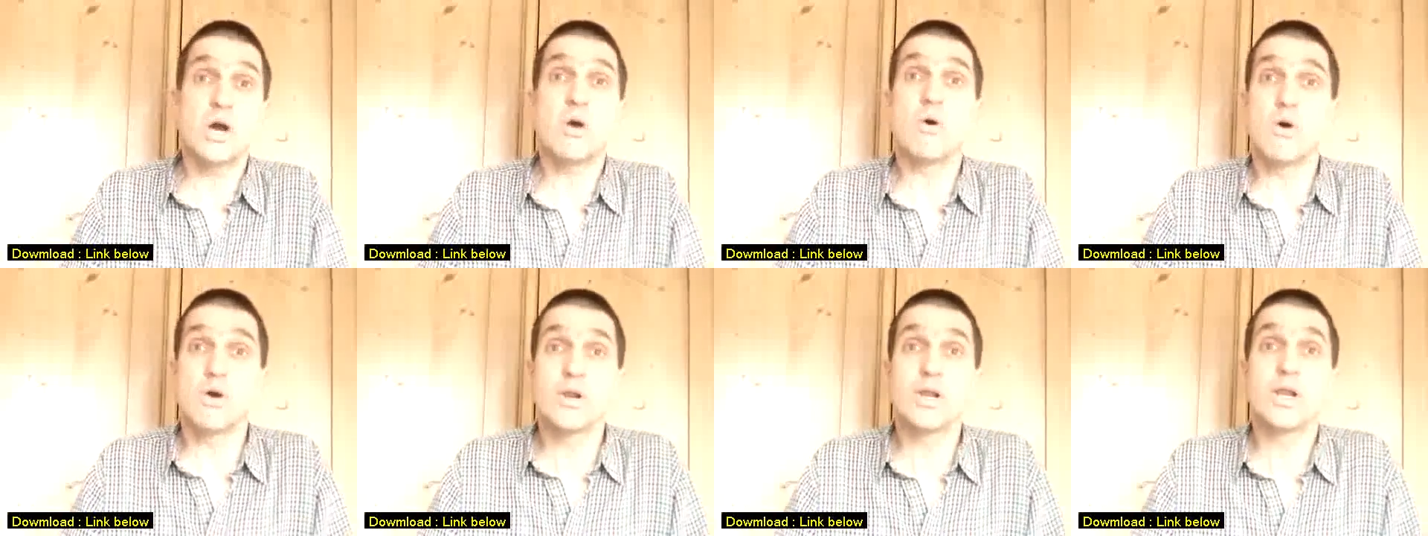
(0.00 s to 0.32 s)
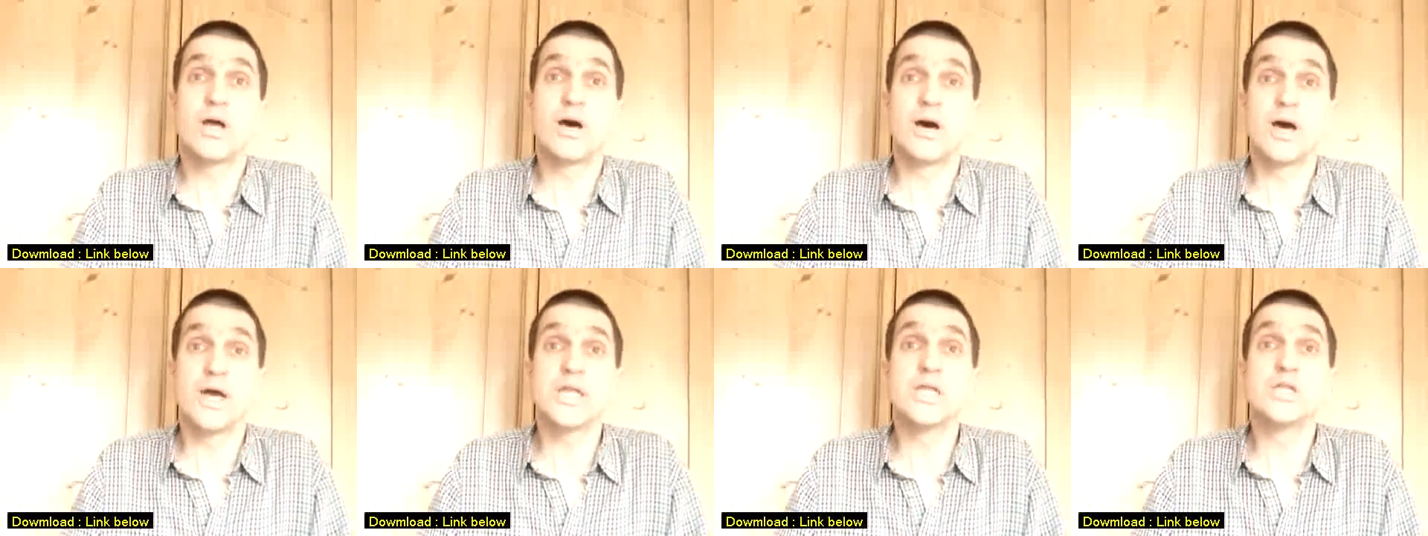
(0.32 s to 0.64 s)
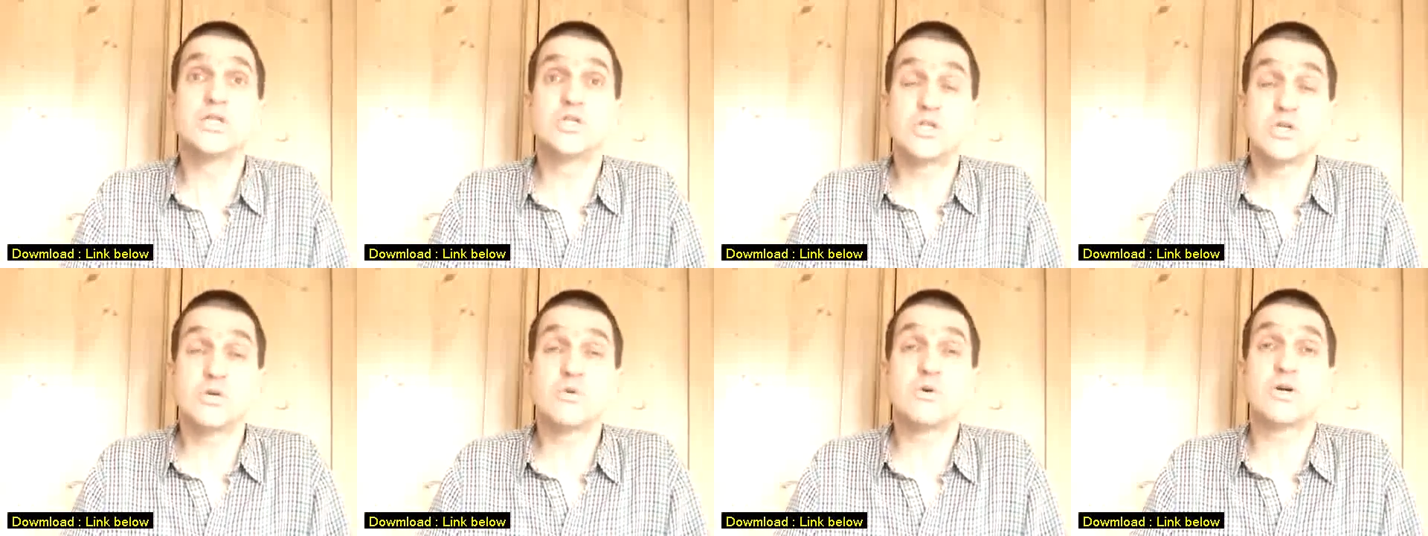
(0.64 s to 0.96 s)
go online
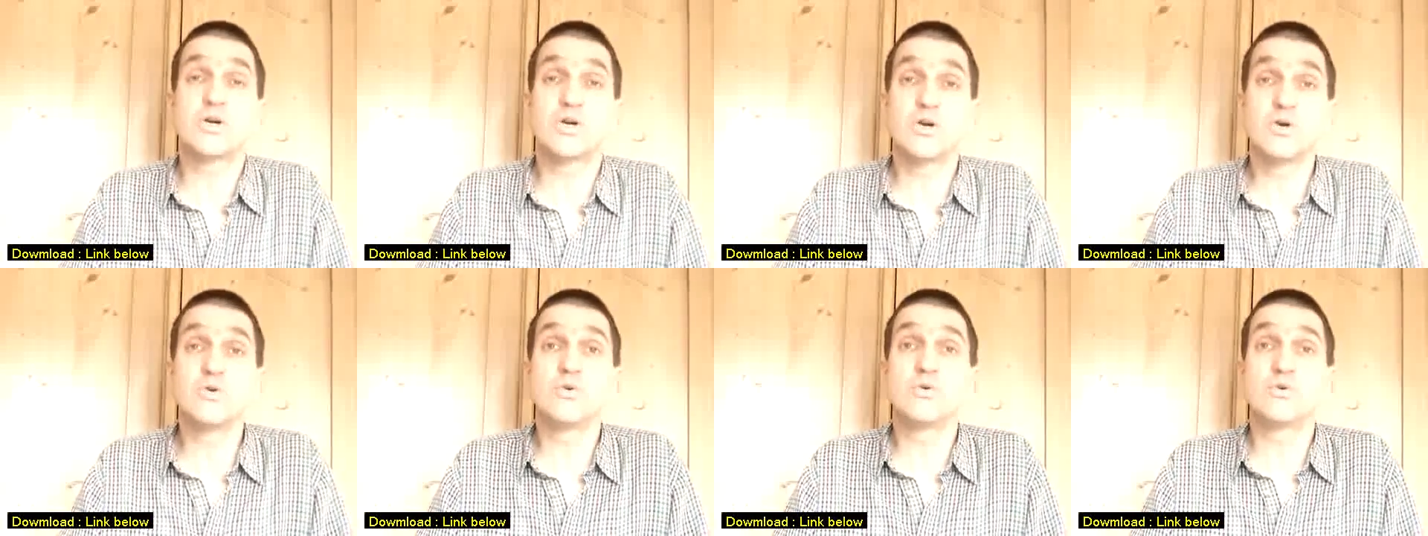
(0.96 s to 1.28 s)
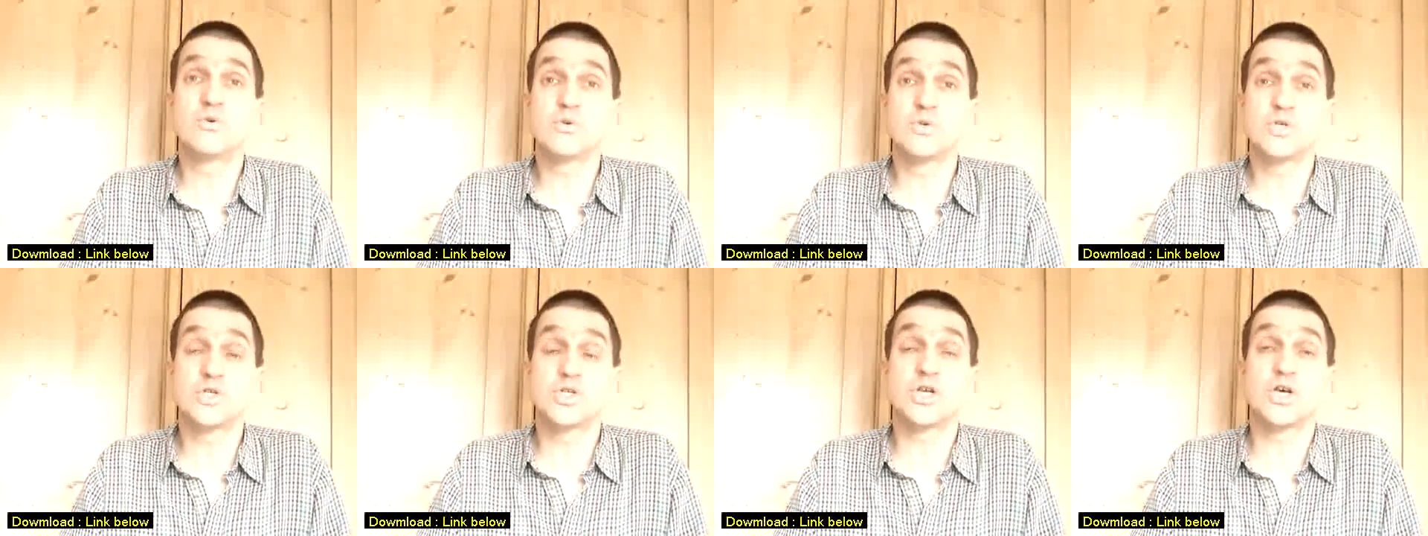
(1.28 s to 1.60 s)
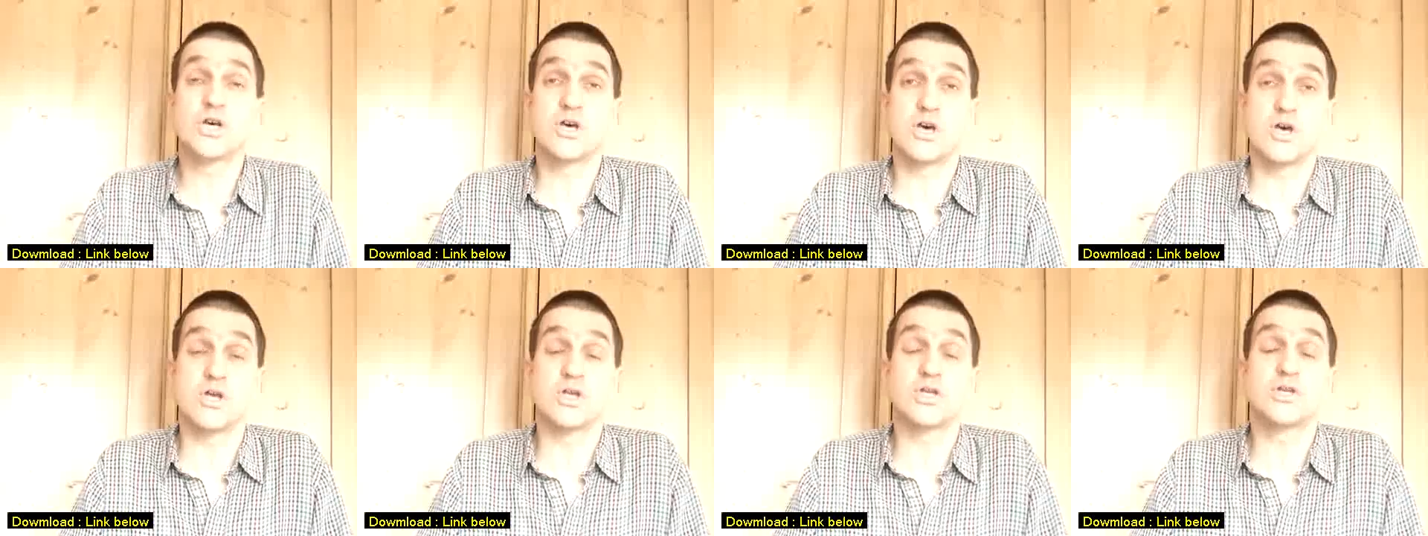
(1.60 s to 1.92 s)
and do a Google
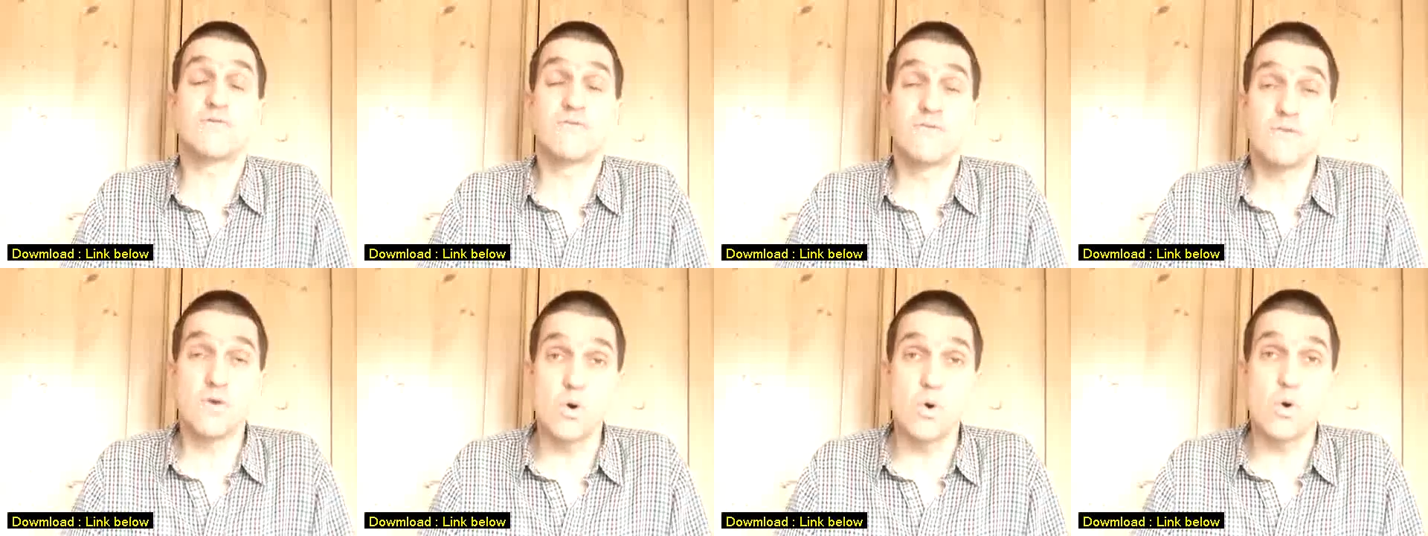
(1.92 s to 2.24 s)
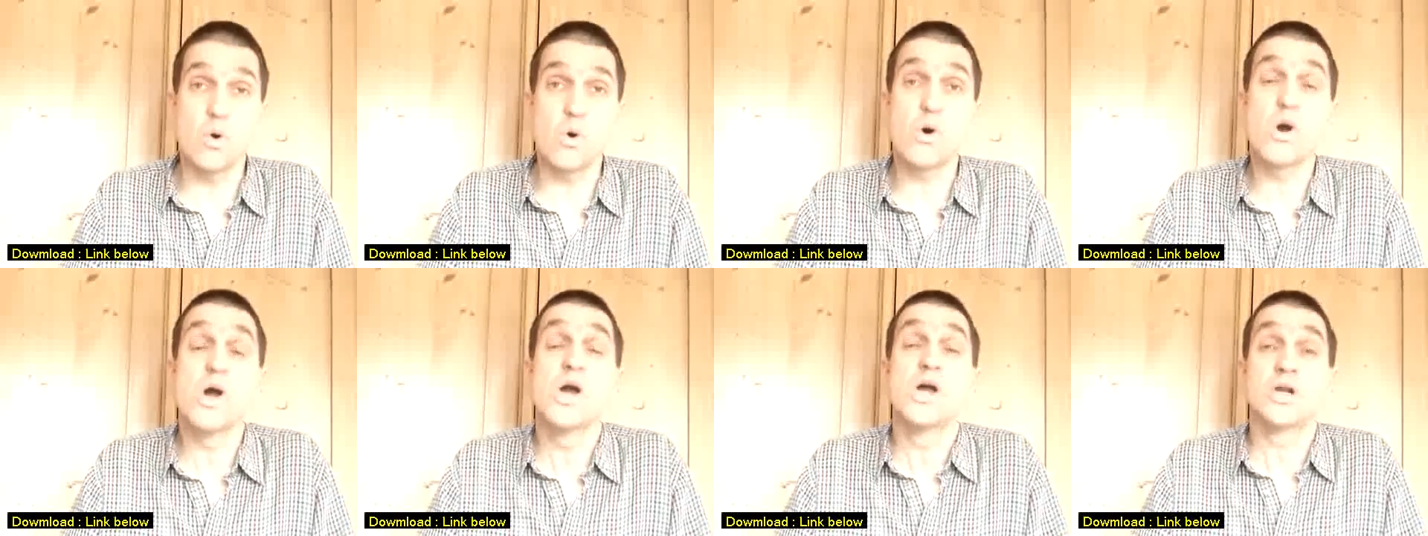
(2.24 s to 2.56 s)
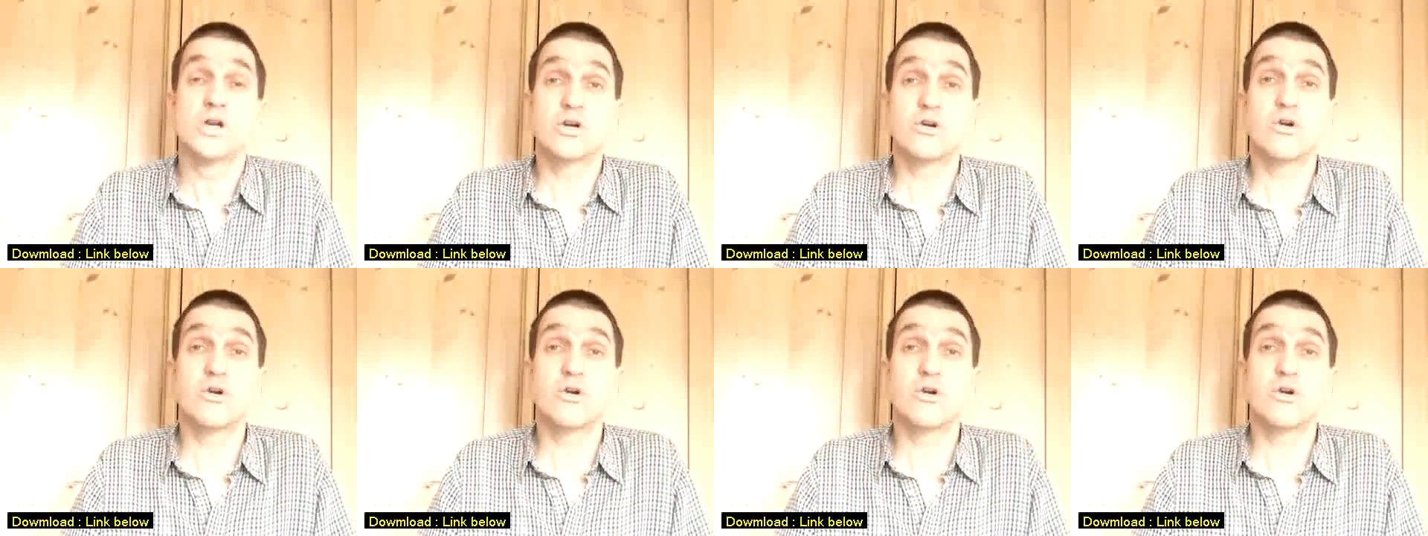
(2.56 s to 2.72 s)
search for